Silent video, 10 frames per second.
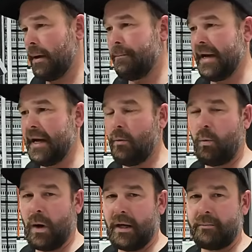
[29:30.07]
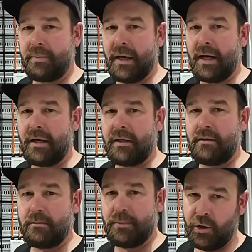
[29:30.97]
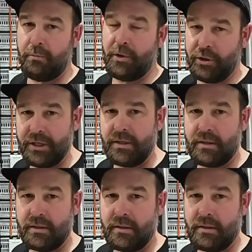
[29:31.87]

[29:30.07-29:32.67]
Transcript: about 1 part per million